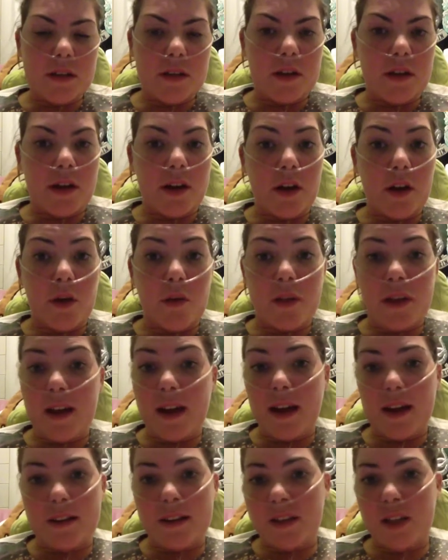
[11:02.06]
and I know that it
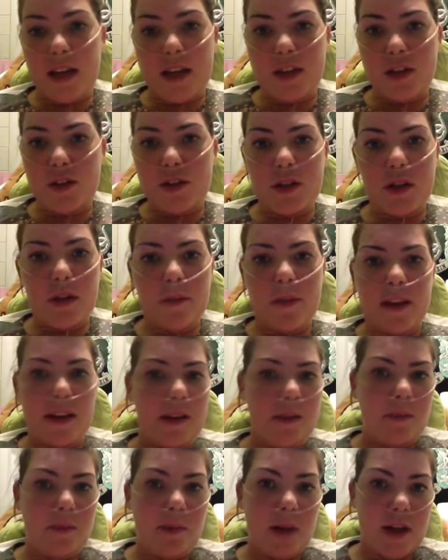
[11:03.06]
has changed so
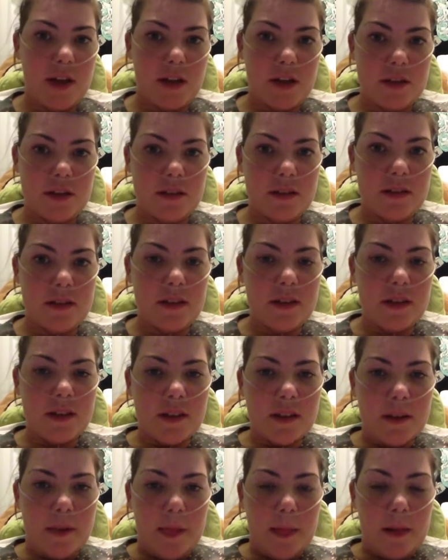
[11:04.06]
many patients'
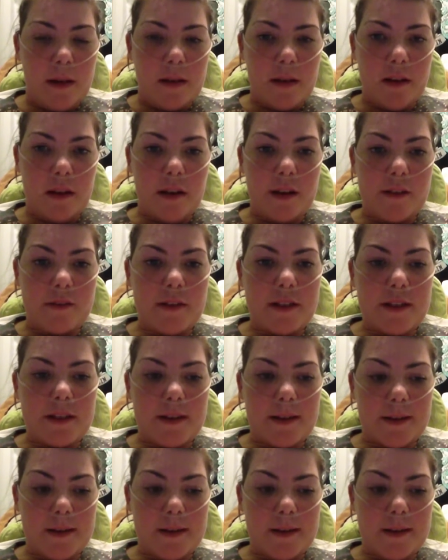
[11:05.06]
lives.